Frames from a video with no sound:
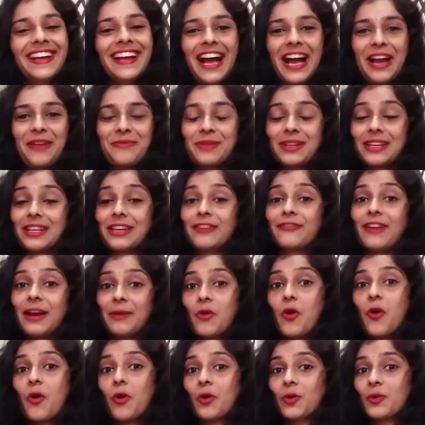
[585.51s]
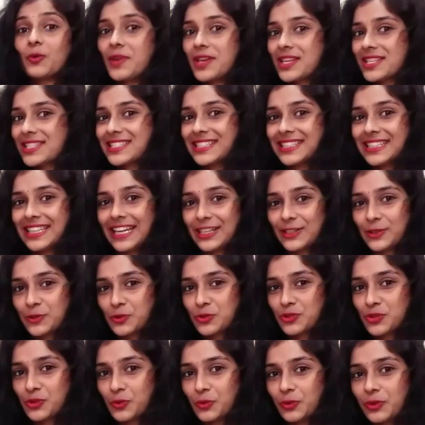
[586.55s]
I mean, if I'm always late to
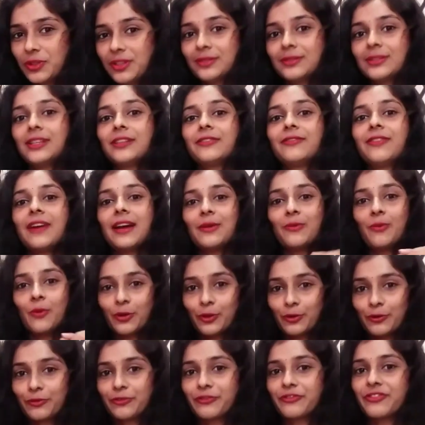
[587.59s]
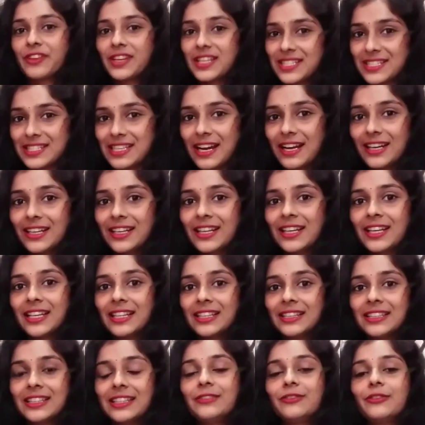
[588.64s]
school, if I want to fix that,
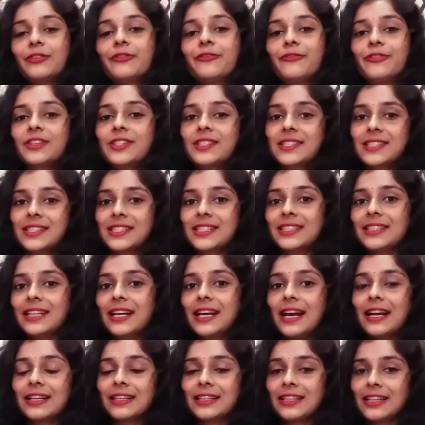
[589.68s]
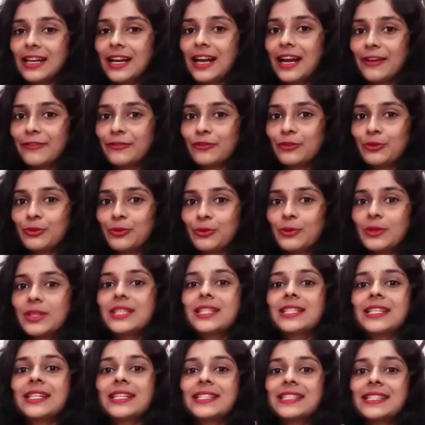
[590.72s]
then the first thing that I have to do
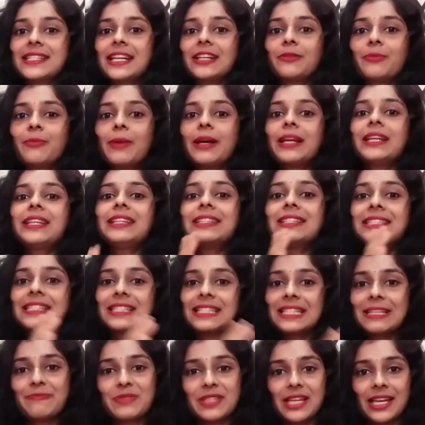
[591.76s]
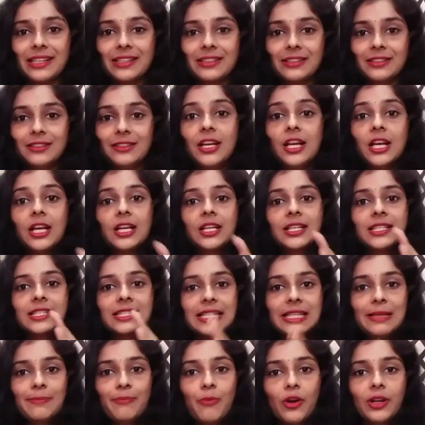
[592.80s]
is set my sleep cycle.
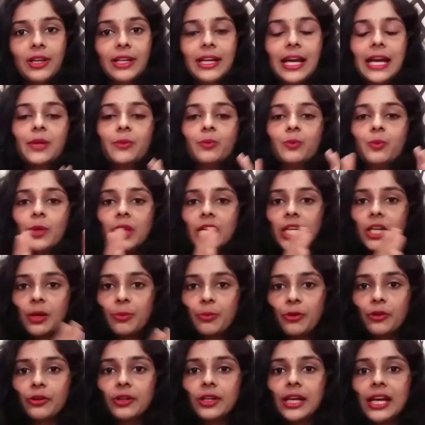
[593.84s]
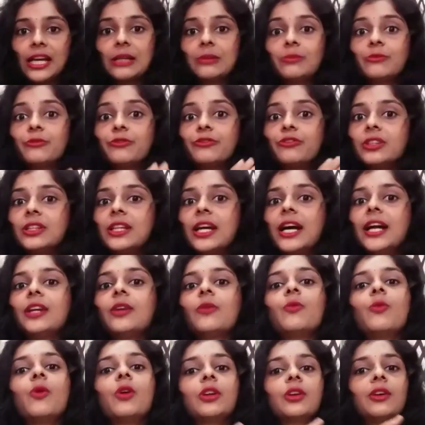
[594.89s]
Sleep on time, wake up on time. For that,
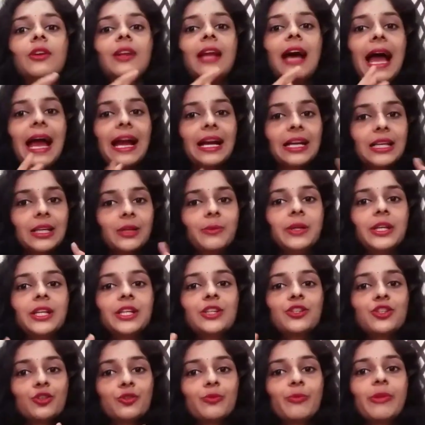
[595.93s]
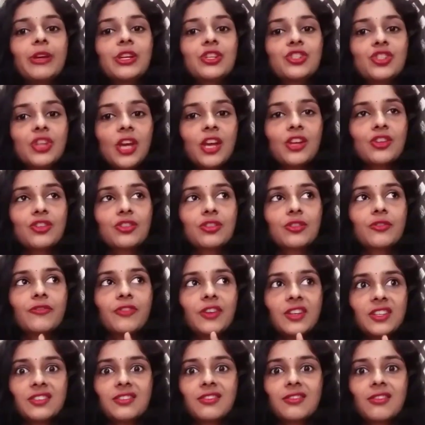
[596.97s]
what all activities should be changed?
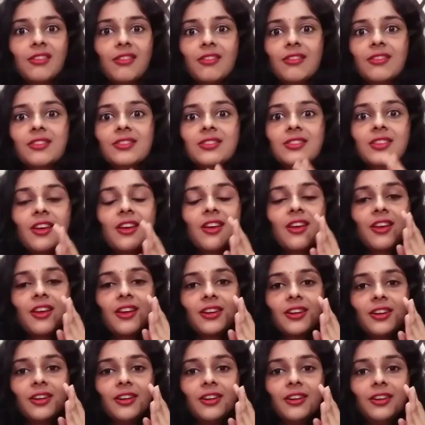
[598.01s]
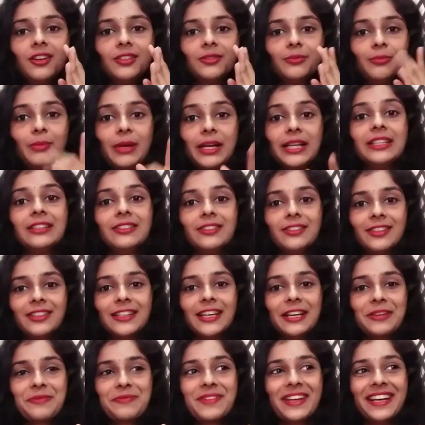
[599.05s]
First thing is my dinner
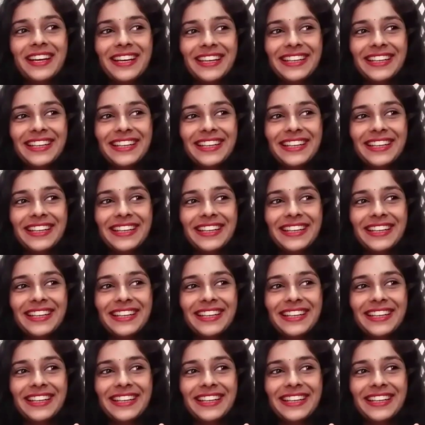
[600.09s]
time.